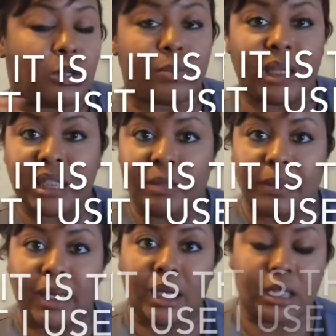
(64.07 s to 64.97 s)
use my
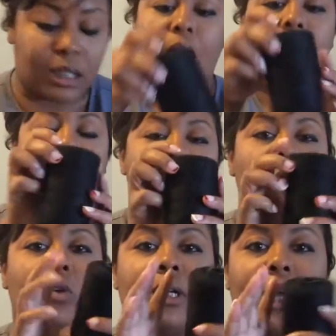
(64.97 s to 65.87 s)
T-pins. I
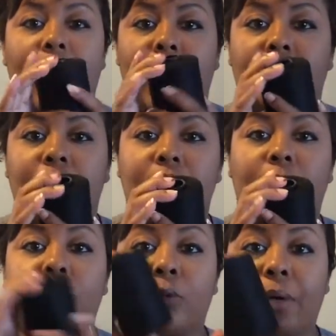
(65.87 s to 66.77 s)
went and got
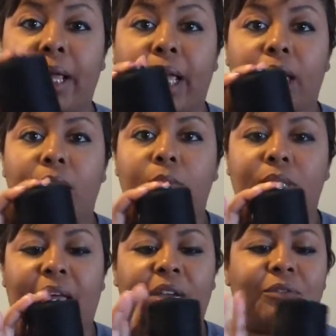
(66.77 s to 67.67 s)
some thread, and it
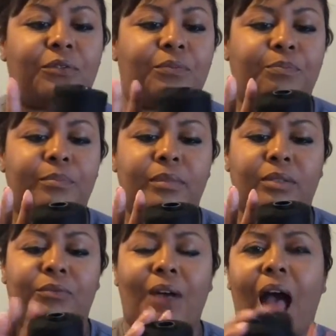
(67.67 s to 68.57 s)
was like
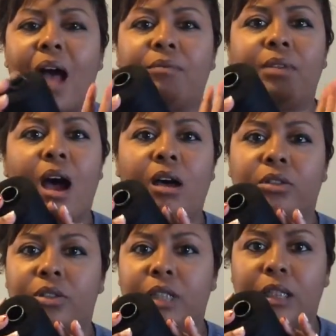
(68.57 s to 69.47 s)
$5
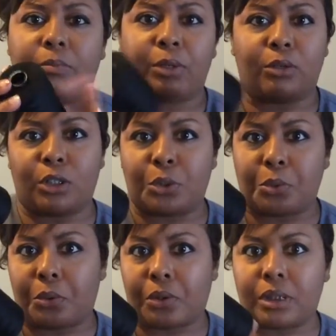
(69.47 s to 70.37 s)
at the beauty
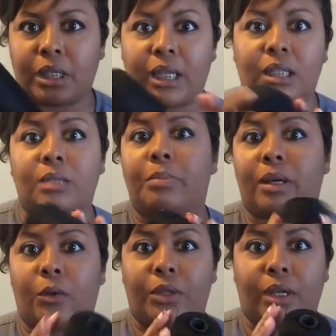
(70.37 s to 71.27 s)
store to get this
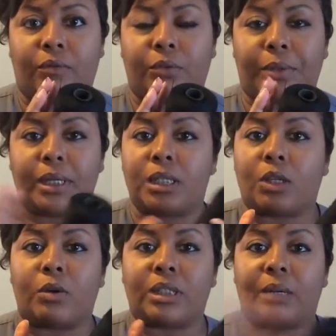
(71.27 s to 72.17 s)
big old thing of thread.
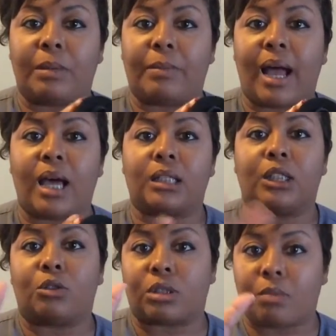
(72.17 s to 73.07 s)
So instead of me buying
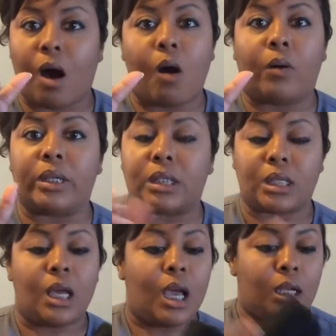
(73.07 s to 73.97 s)
little small ones,
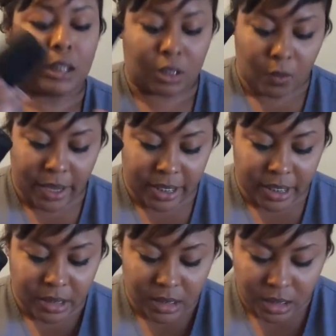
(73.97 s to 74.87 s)
let's go ahead and
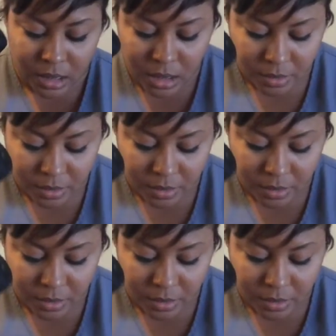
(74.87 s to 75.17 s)
get this.